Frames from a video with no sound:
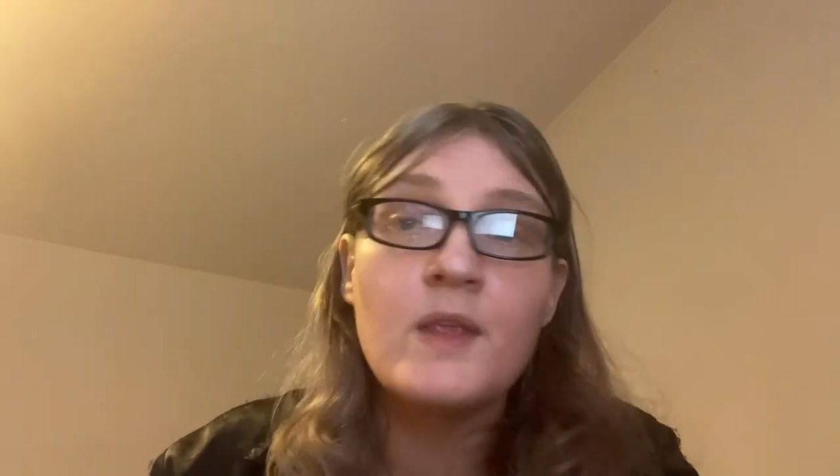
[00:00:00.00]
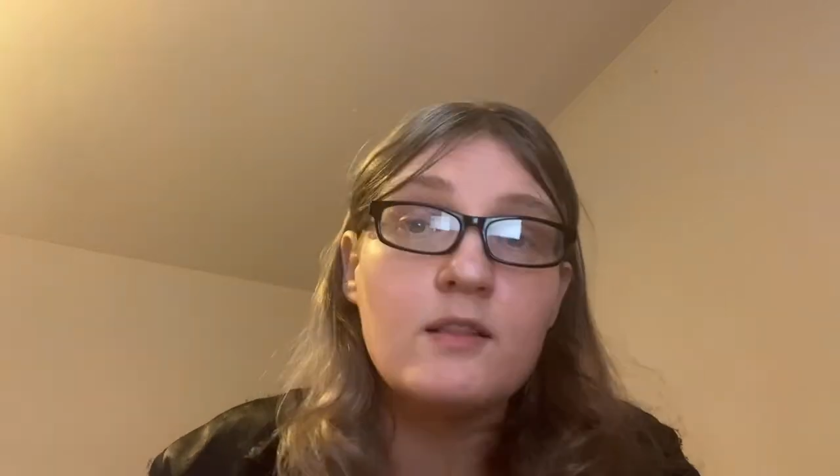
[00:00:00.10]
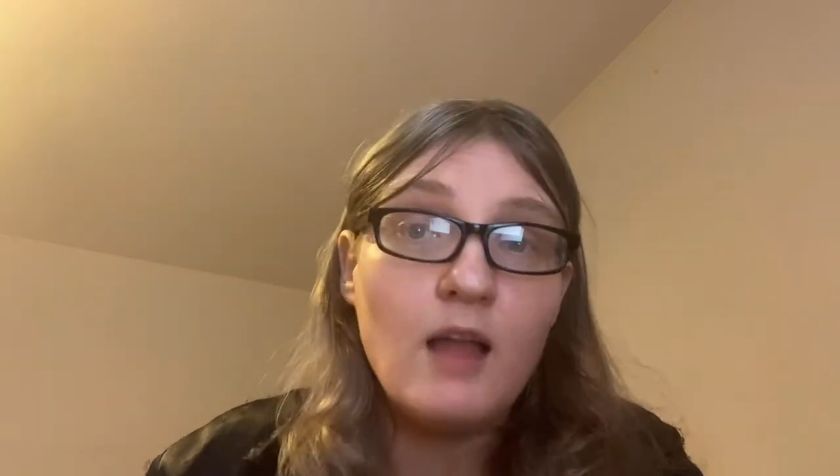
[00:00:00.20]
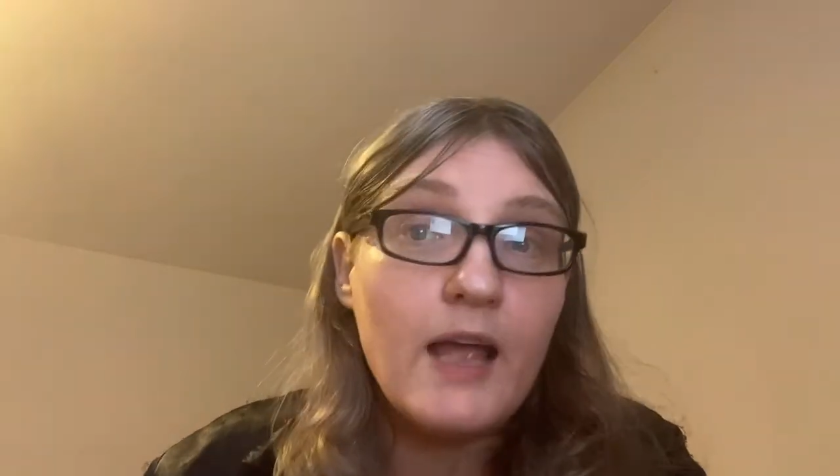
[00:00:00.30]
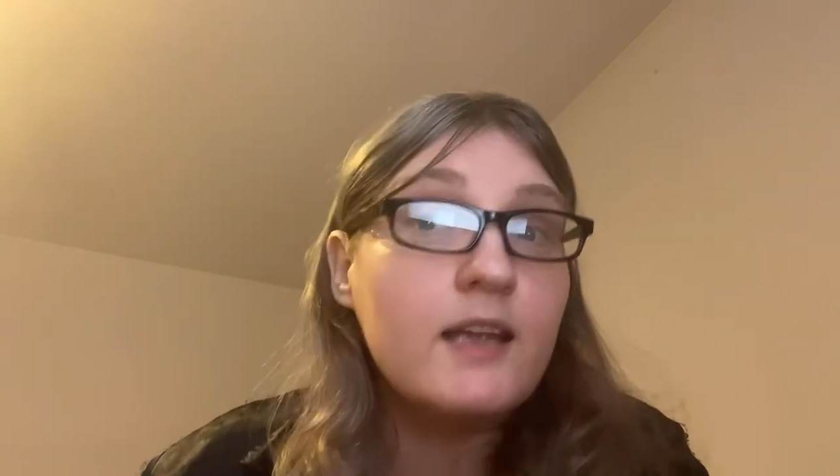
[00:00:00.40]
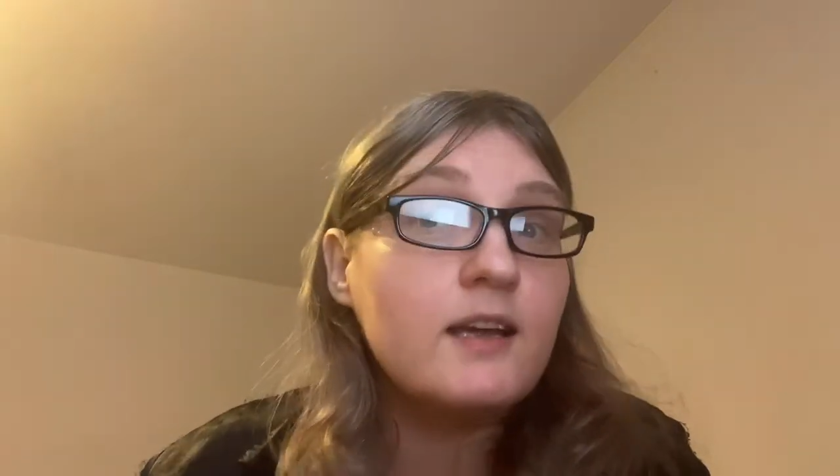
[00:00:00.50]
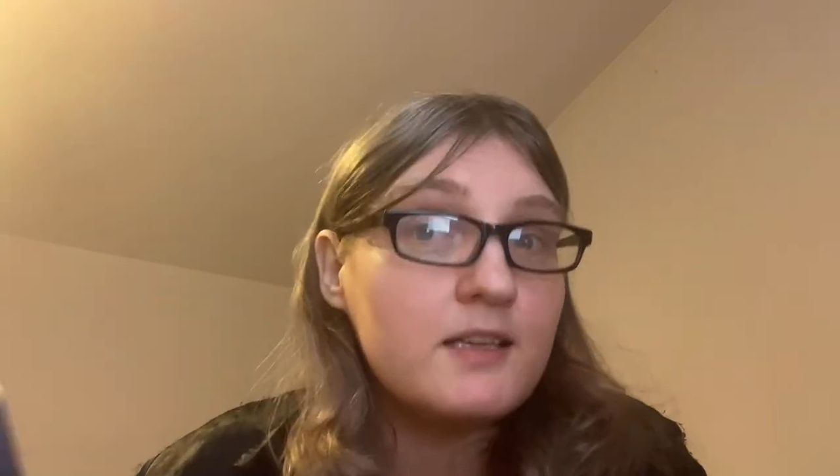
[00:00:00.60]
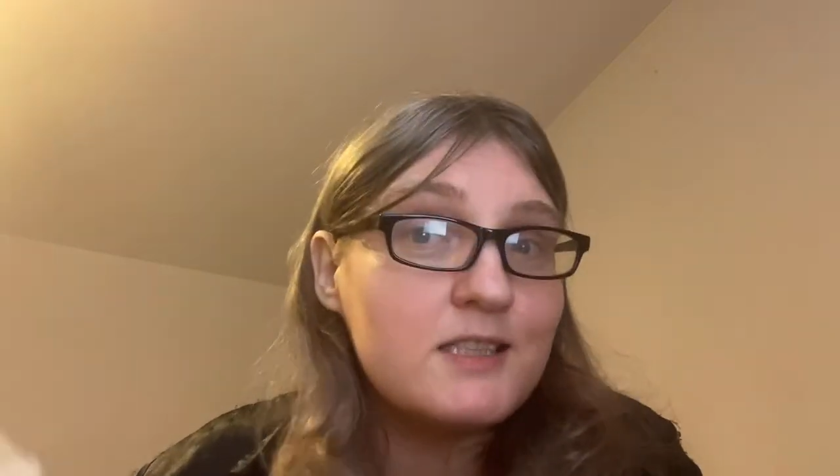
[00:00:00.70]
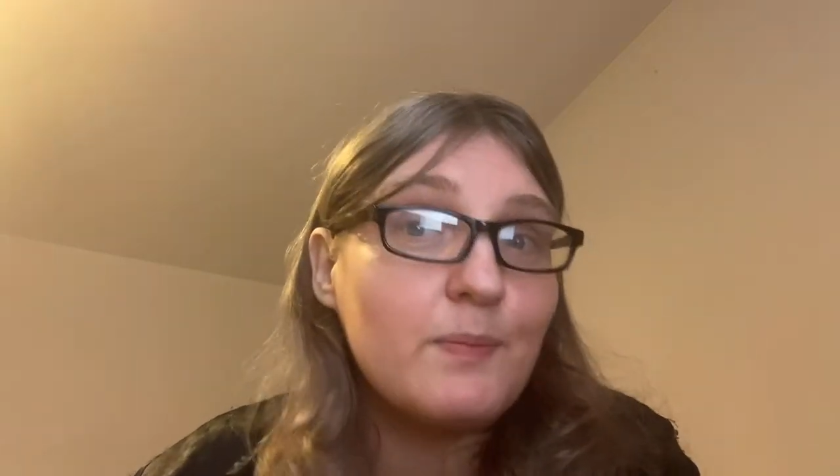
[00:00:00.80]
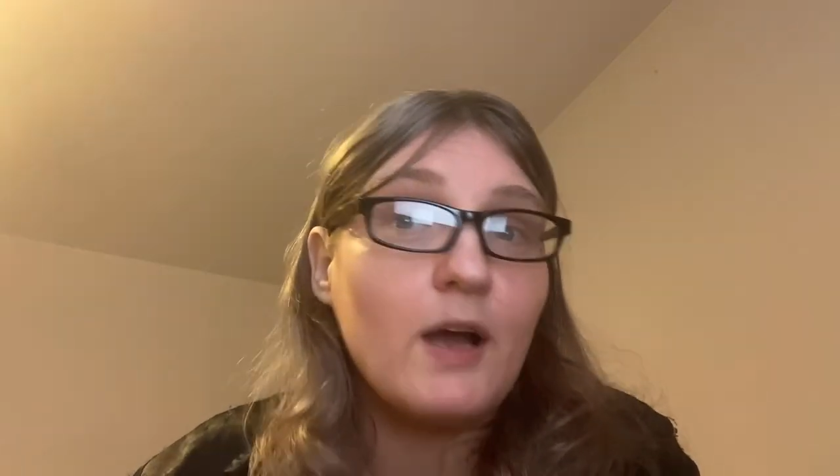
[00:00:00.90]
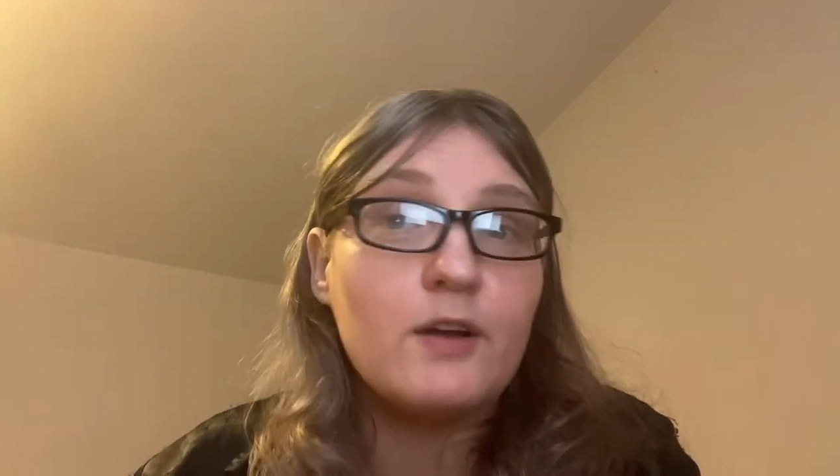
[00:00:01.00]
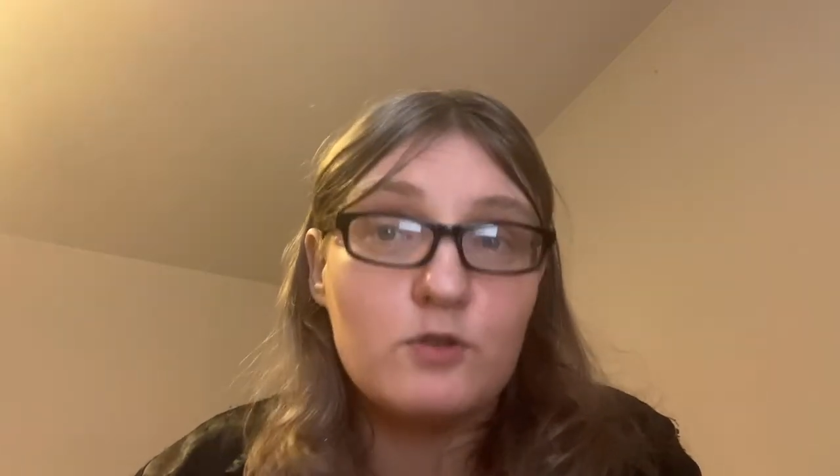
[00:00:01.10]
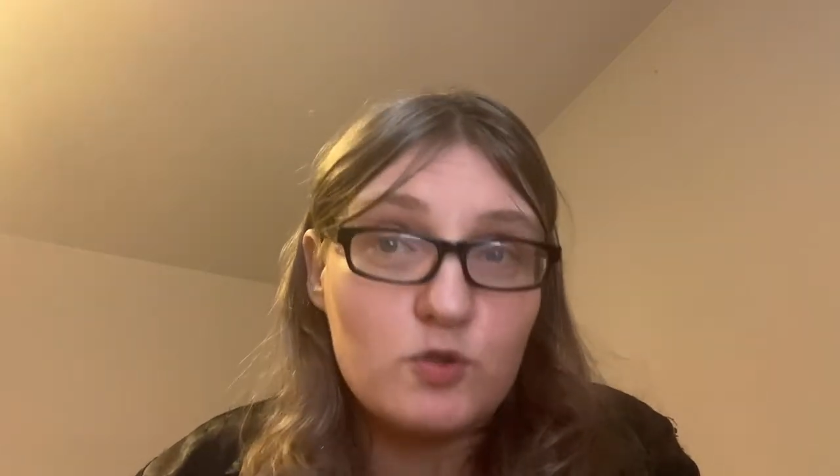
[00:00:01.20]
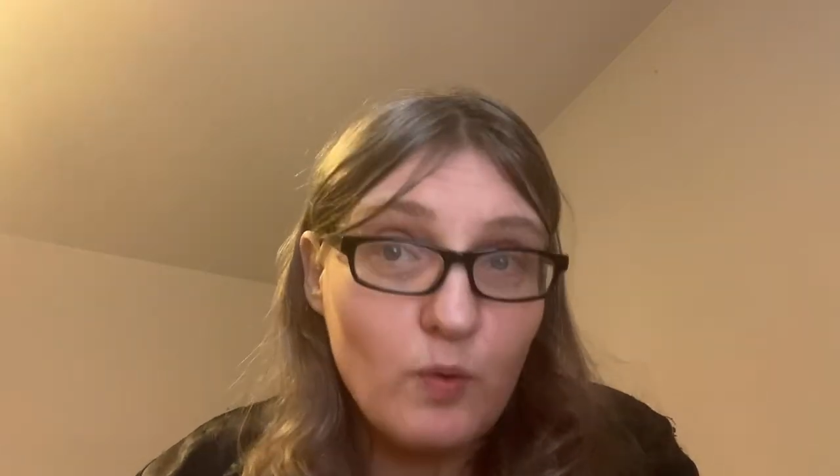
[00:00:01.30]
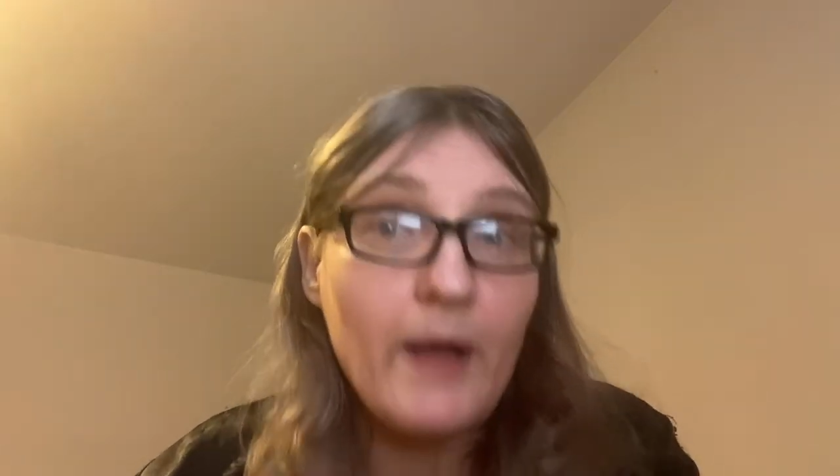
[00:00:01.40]
like a
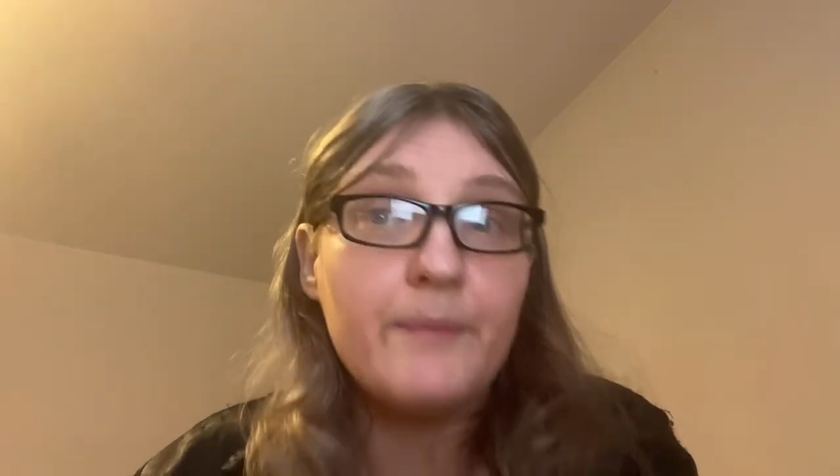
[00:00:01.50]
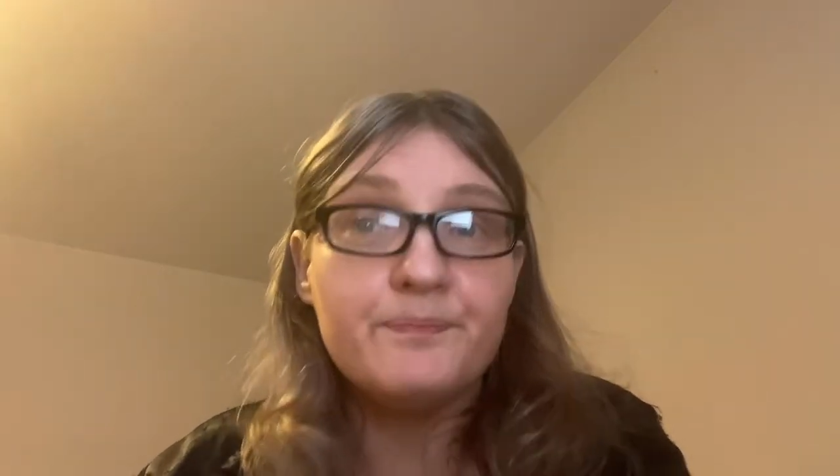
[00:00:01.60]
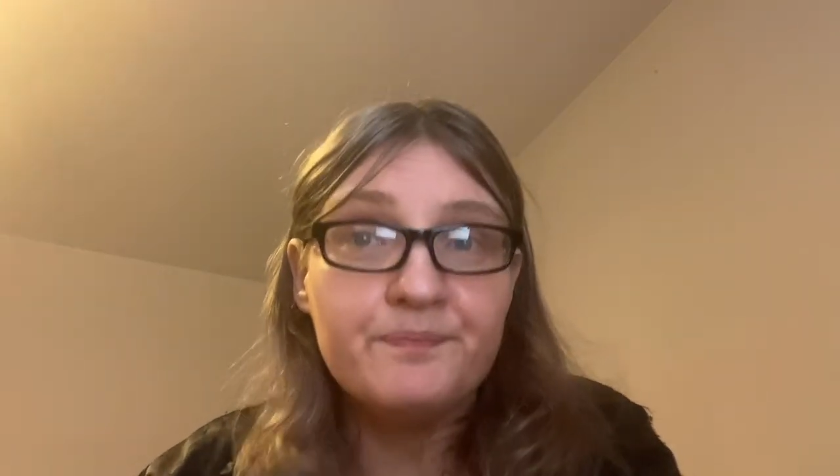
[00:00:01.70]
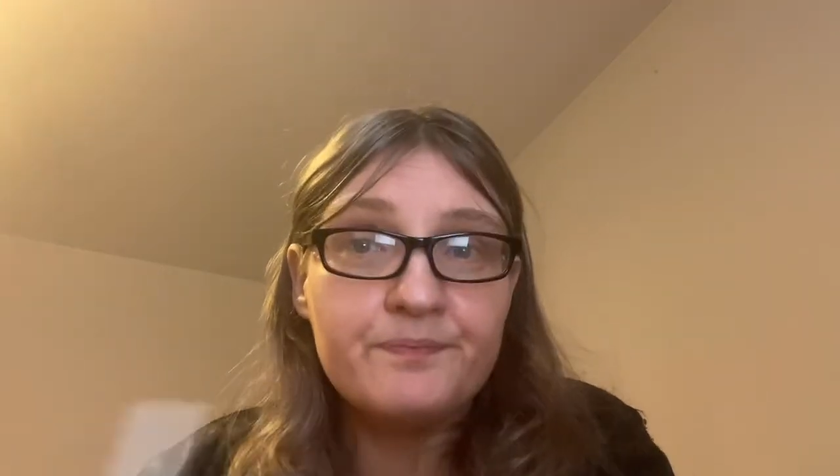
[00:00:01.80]
spider's web.